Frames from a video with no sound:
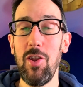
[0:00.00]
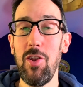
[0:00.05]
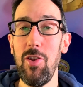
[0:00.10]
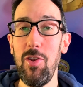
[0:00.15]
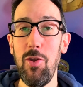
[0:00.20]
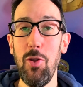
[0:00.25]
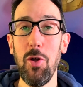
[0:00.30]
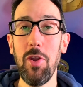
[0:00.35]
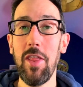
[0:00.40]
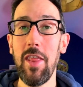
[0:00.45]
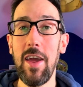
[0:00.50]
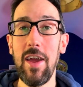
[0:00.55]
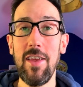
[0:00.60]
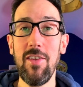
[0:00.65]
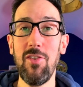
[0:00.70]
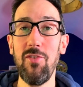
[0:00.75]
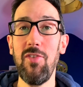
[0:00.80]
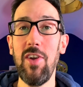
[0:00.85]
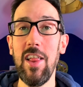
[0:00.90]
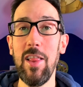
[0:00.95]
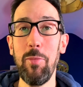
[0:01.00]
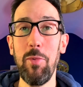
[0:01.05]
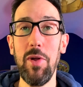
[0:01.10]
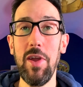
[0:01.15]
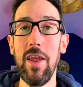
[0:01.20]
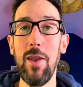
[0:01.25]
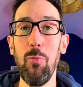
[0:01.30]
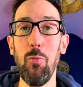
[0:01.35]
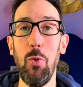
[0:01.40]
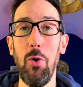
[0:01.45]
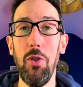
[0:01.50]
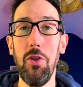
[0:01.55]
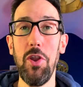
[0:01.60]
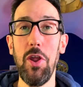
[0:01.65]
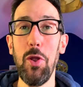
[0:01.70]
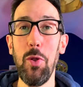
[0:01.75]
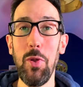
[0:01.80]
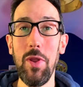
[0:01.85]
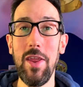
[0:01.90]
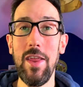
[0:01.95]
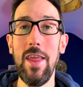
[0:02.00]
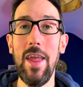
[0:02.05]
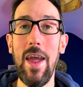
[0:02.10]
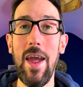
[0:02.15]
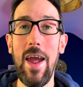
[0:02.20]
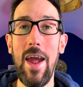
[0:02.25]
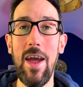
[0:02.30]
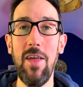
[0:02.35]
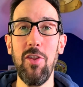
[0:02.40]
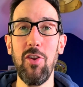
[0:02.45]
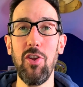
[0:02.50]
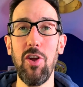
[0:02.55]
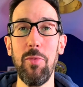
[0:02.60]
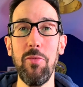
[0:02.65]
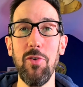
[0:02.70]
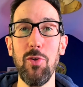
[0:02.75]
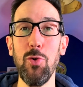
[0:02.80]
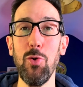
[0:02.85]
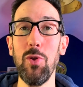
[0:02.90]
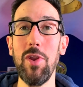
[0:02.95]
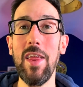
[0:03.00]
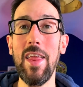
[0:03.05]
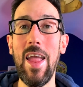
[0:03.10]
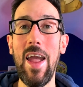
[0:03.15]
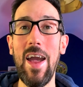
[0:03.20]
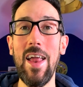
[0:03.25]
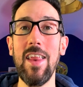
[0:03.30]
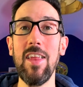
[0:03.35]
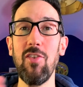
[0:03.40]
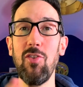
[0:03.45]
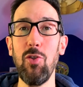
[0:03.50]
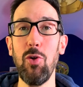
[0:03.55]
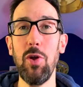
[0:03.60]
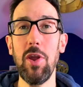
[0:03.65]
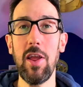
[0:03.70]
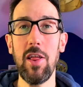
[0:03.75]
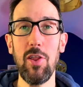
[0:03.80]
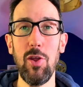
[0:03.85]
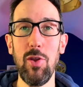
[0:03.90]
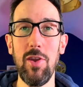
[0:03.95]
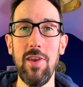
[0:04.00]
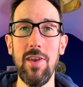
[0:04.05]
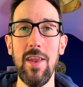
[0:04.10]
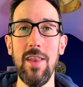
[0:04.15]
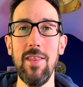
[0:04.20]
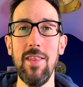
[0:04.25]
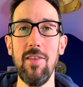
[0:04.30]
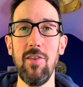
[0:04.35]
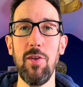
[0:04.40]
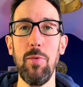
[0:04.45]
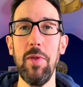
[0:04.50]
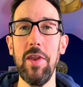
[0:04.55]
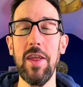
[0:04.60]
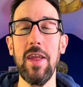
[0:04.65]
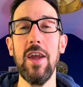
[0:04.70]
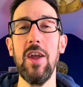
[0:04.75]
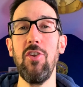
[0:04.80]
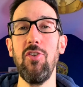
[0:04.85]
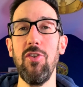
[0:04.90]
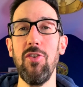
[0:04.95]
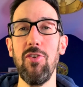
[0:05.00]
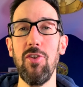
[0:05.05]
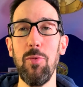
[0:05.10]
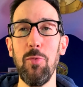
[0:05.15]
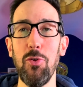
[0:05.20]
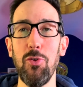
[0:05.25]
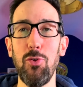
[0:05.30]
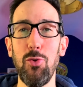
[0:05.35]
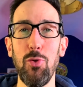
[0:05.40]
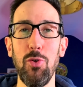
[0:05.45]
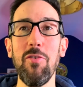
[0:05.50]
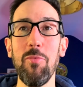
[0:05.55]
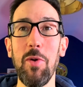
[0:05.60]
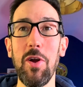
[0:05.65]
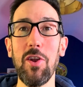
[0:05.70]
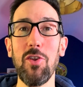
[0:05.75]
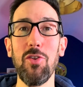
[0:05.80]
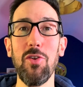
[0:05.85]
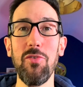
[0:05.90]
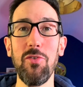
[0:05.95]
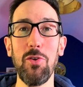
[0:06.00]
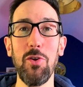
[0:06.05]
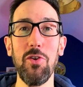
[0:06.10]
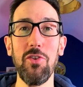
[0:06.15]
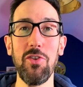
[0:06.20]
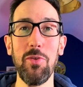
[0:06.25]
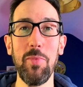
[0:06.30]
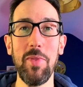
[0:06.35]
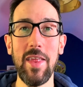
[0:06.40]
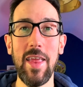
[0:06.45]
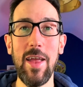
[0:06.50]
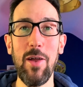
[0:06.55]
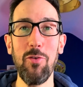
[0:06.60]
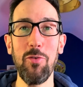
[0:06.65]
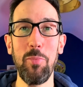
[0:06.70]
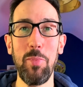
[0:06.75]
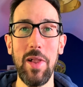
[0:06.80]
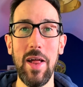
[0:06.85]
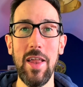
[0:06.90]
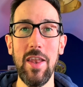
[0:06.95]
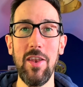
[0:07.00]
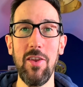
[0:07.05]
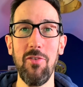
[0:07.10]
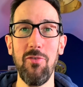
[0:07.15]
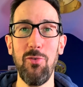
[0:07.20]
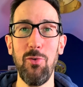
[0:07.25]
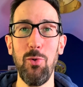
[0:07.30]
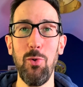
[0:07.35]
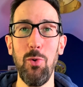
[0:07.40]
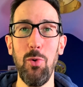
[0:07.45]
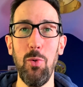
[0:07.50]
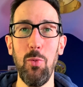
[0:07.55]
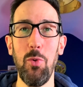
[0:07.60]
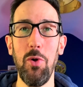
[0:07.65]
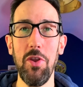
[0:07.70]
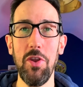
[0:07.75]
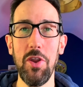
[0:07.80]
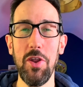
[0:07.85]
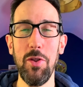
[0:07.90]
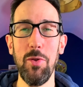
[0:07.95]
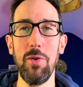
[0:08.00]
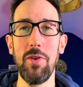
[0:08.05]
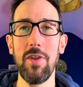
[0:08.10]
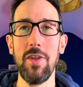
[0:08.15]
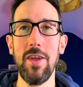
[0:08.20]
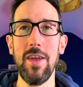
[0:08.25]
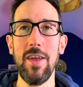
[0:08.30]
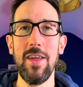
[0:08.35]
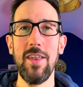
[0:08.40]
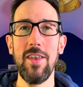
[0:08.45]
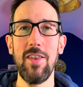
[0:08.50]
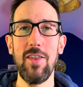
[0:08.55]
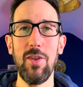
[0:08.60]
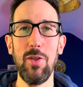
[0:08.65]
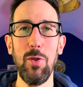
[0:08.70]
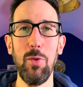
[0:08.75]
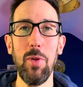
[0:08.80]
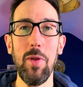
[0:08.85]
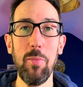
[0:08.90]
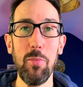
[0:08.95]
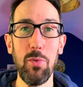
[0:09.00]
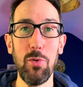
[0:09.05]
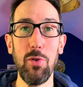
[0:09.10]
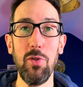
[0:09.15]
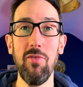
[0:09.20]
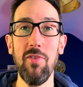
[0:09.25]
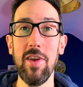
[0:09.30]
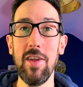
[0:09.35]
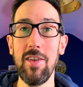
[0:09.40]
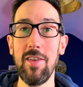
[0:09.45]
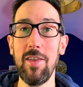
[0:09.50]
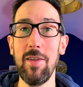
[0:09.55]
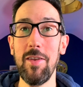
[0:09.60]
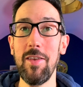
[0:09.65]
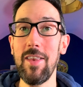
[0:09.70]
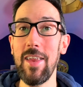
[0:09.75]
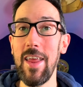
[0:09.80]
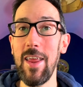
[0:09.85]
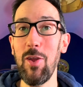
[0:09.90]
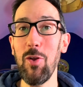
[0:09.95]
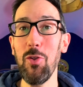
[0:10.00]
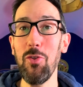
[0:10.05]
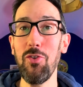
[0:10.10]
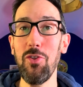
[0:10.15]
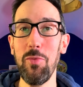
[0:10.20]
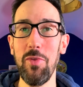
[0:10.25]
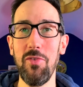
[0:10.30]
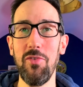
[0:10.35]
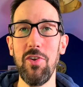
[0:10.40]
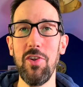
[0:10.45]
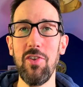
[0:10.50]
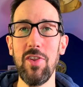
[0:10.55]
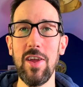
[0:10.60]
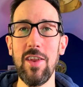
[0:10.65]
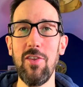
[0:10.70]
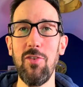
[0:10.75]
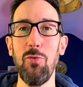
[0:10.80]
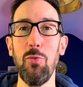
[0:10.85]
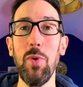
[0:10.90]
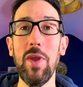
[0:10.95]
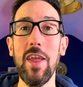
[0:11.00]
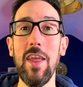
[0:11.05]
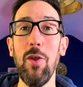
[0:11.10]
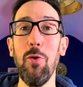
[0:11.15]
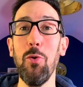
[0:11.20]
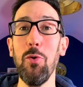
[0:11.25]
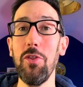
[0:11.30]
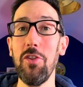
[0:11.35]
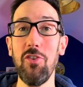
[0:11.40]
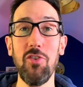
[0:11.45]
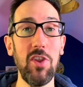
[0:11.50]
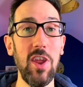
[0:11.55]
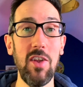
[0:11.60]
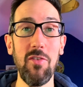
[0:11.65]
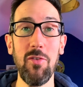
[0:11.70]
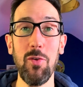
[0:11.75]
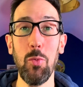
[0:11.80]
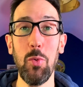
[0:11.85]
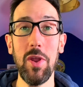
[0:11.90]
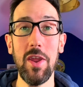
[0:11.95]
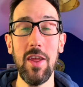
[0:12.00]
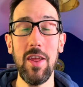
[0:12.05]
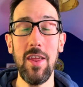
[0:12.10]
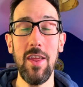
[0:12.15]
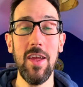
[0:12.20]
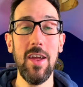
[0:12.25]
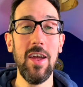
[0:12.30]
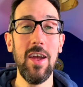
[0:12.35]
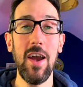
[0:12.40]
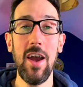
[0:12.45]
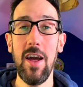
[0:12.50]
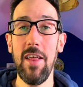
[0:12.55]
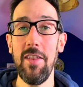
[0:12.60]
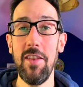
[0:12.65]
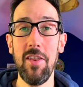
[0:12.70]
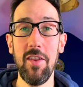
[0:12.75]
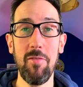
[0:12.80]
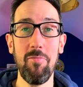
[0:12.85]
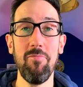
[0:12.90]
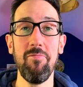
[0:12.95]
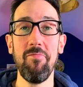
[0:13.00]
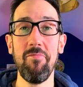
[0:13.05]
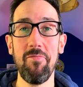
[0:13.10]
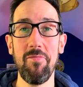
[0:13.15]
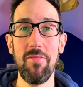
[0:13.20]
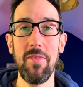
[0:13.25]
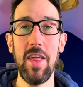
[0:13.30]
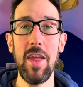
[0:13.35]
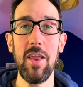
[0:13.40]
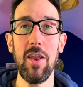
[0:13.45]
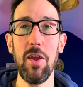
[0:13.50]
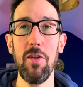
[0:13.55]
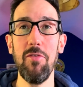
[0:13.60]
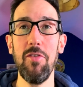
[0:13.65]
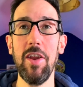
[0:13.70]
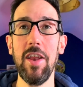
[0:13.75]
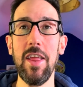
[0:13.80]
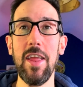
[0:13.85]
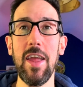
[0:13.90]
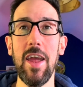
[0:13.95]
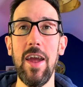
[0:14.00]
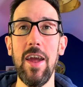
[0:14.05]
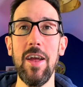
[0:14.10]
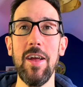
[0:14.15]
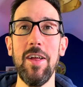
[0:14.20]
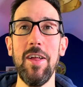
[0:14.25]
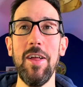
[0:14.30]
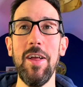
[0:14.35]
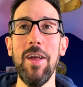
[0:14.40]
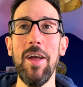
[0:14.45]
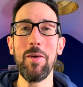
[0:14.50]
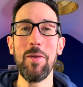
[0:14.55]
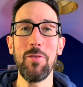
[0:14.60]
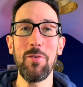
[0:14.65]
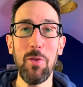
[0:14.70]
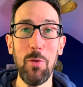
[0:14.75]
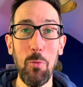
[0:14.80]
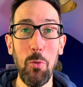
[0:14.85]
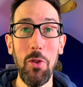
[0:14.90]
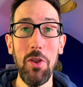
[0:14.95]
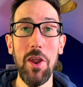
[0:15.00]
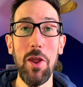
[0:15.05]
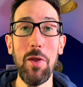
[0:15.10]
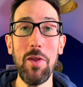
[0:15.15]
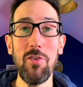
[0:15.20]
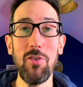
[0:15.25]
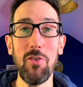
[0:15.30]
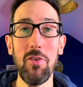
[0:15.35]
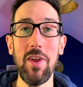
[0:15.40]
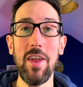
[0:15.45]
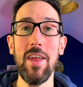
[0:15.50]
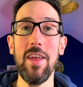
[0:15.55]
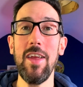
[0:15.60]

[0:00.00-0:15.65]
None of that is available in OneNote yet at the time of recording, and it's not included in this communication. So I'm not sure if Microsoft have got something else planned for OneNote to improve it to take on some of the functionality for Wiki, or they're just getting rid of Wiki and they don't really care. So OneNote is great.